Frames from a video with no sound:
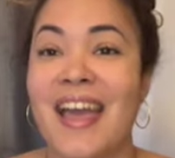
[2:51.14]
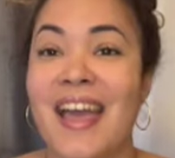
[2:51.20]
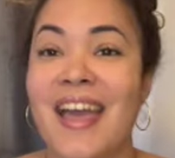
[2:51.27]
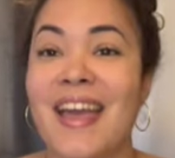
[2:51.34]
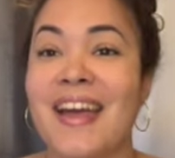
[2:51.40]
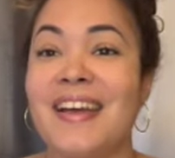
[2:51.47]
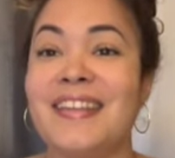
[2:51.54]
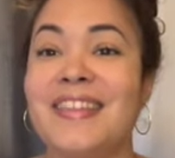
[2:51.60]

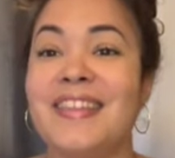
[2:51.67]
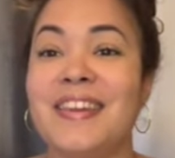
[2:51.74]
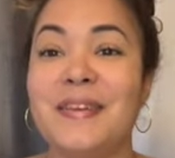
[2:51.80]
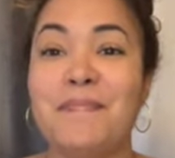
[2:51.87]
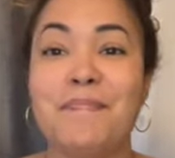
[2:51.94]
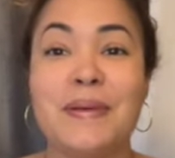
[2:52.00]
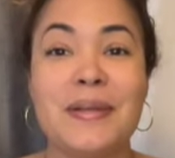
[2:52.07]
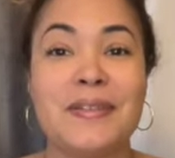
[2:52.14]
And
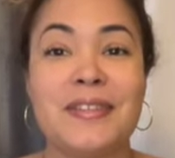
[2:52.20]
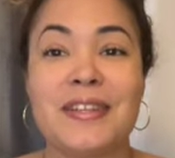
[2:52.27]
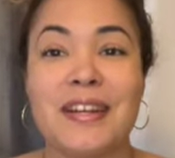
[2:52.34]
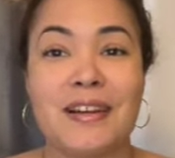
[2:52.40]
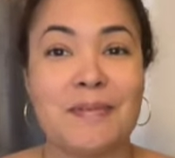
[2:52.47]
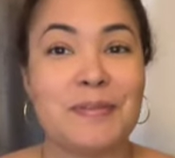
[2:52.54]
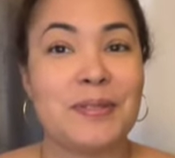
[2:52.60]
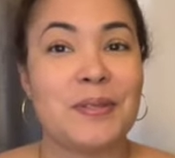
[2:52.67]
they built it
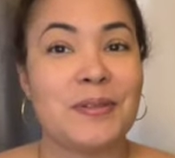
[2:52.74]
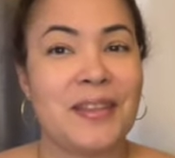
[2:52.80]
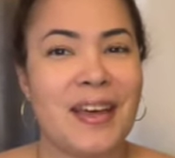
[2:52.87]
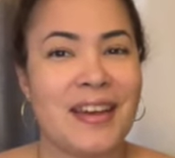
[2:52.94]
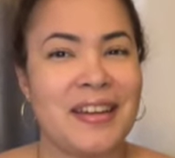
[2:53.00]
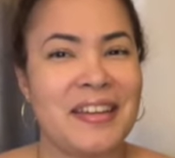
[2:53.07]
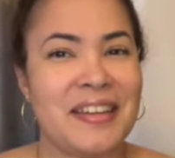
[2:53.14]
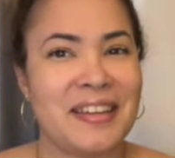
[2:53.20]
up so
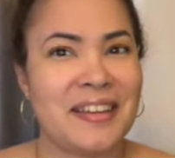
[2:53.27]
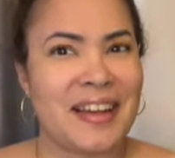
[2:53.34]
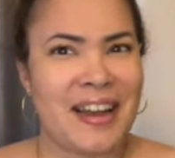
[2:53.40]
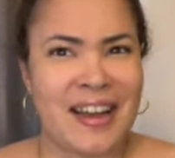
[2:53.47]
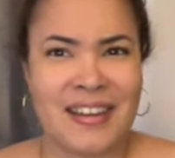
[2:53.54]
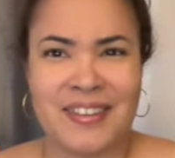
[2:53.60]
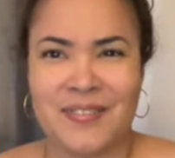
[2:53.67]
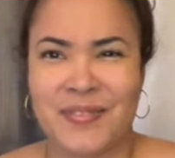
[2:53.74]
that it can
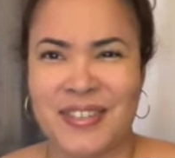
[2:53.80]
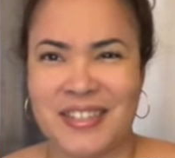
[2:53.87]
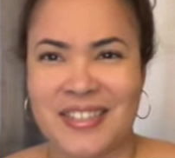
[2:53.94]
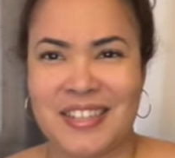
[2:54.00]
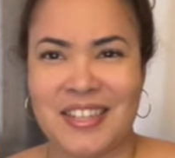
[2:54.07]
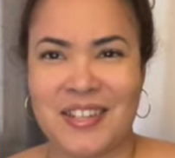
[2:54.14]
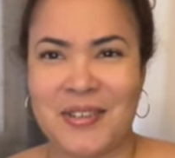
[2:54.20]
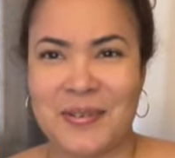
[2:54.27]
kind of
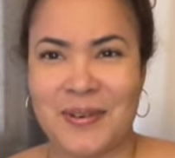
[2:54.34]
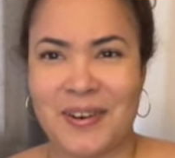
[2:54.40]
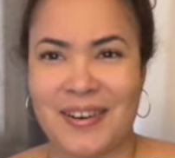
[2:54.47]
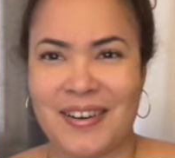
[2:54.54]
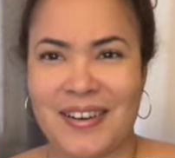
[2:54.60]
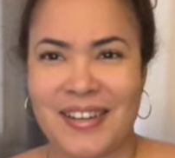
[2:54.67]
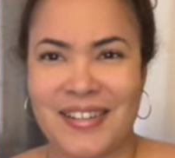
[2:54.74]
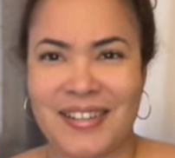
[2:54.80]
continue
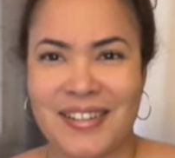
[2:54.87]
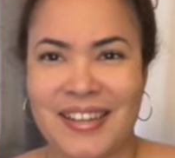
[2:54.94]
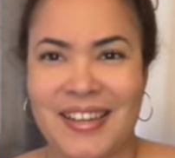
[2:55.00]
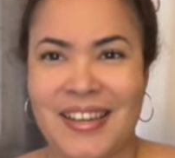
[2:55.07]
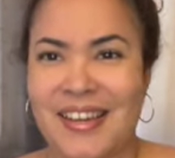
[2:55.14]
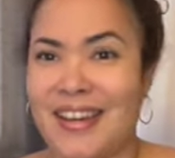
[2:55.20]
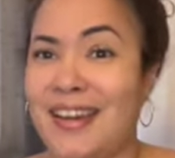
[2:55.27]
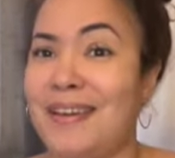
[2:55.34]
on,
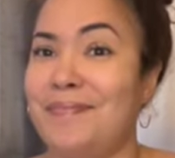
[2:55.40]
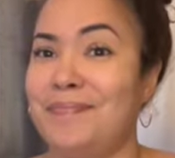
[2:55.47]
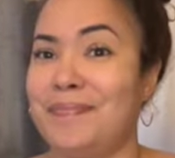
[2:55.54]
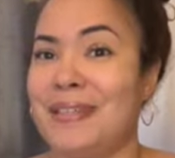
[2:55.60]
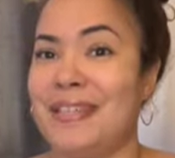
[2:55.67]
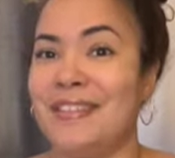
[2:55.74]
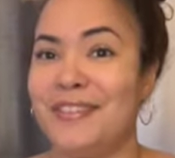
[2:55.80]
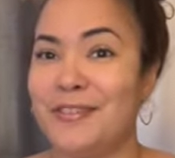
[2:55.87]
and
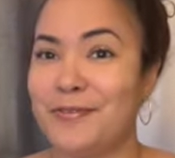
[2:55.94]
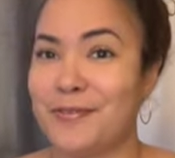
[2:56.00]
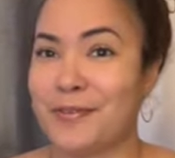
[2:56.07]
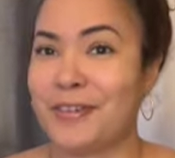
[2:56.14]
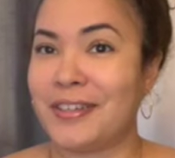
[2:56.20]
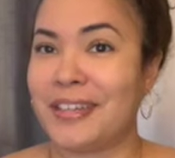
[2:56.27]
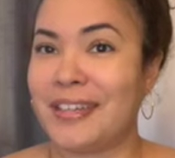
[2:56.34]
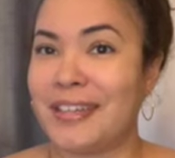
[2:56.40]
I'm here
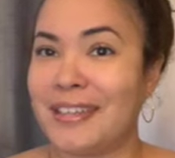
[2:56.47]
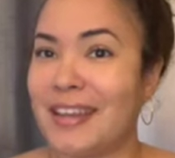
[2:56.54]
for it.